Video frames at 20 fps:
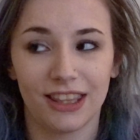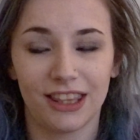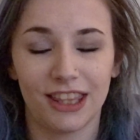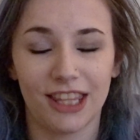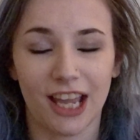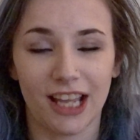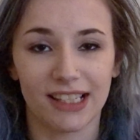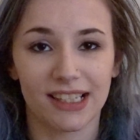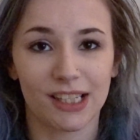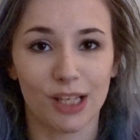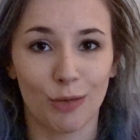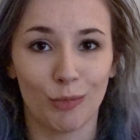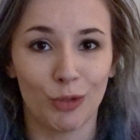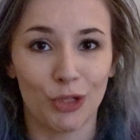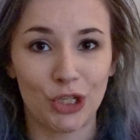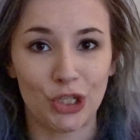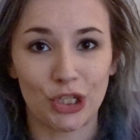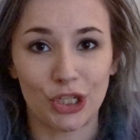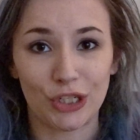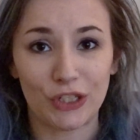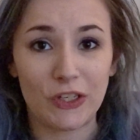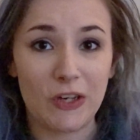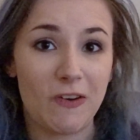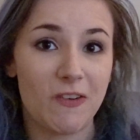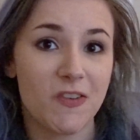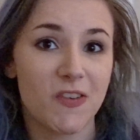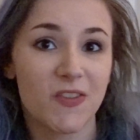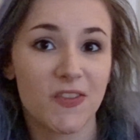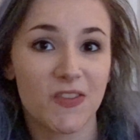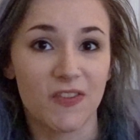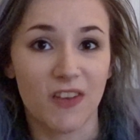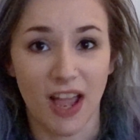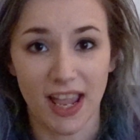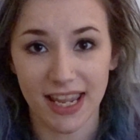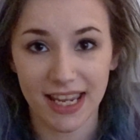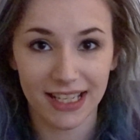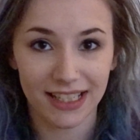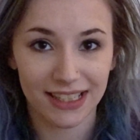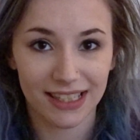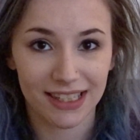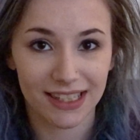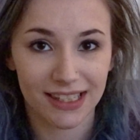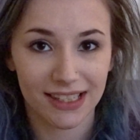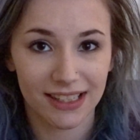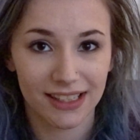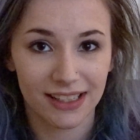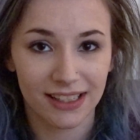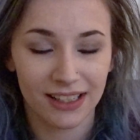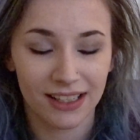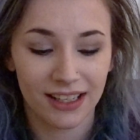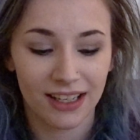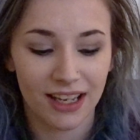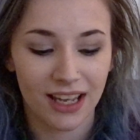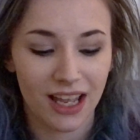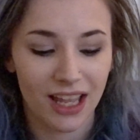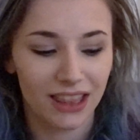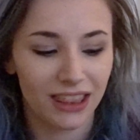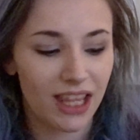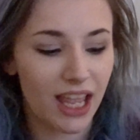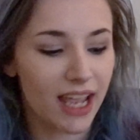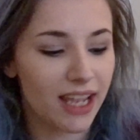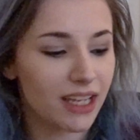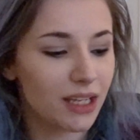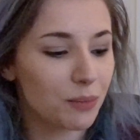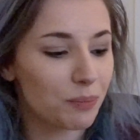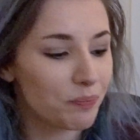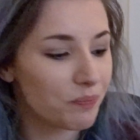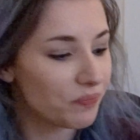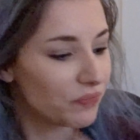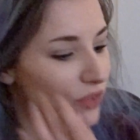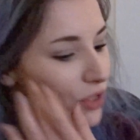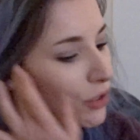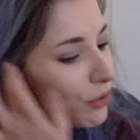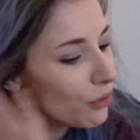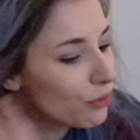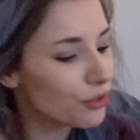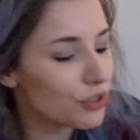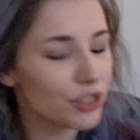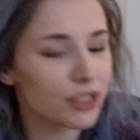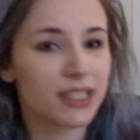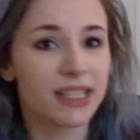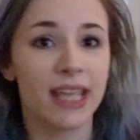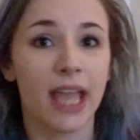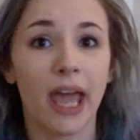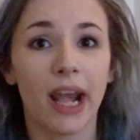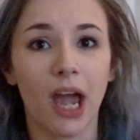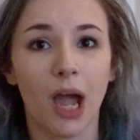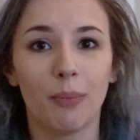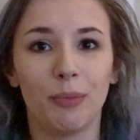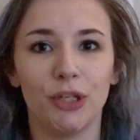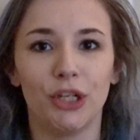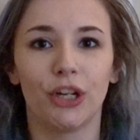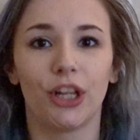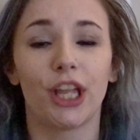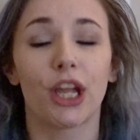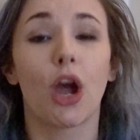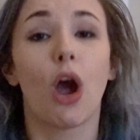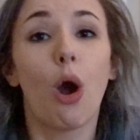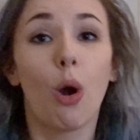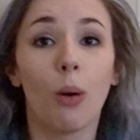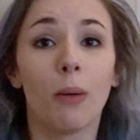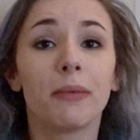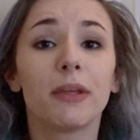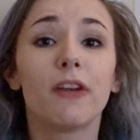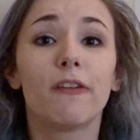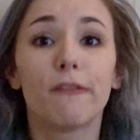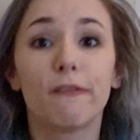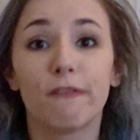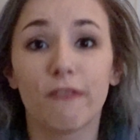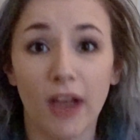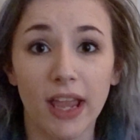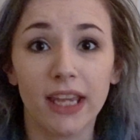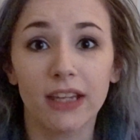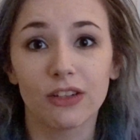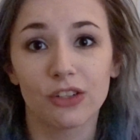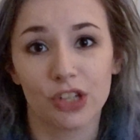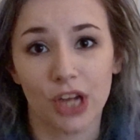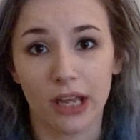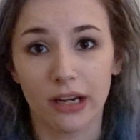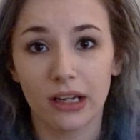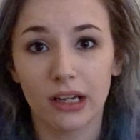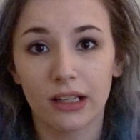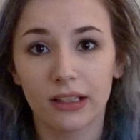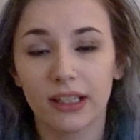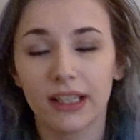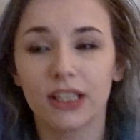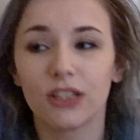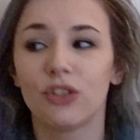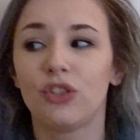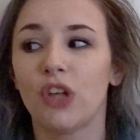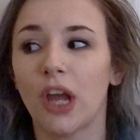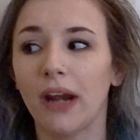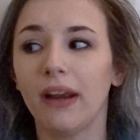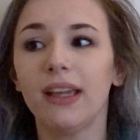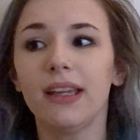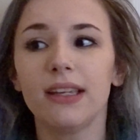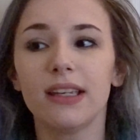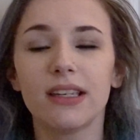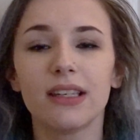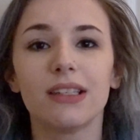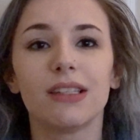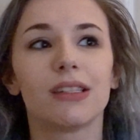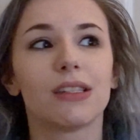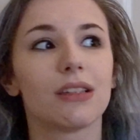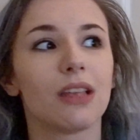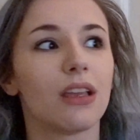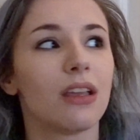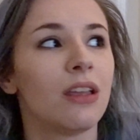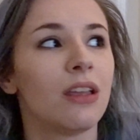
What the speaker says: that someone just fights. Like, you don't just get up and you're like, oh, I'm gonna fight Jenna. Like, Jenna is,